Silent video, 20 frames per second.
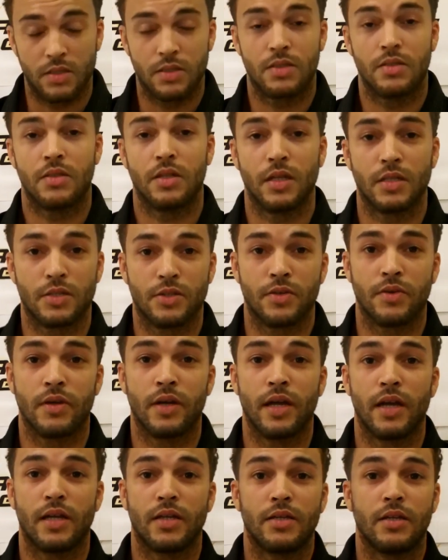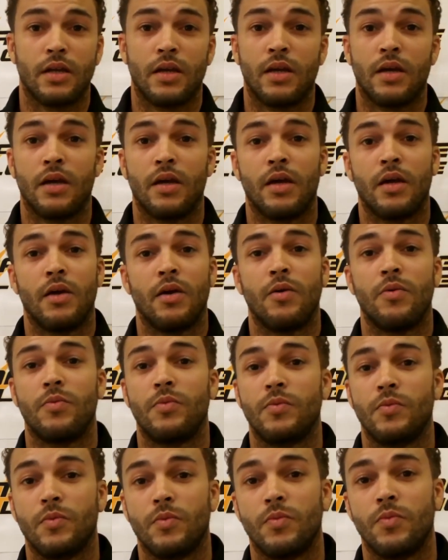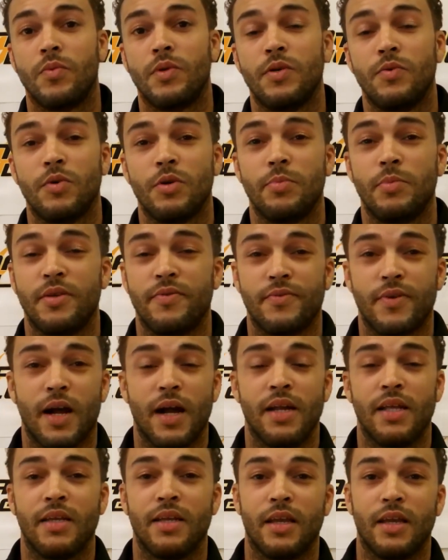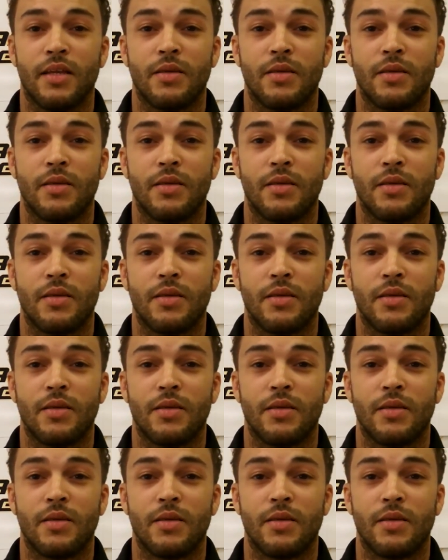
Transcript: Yes, that's correct. We will be fighting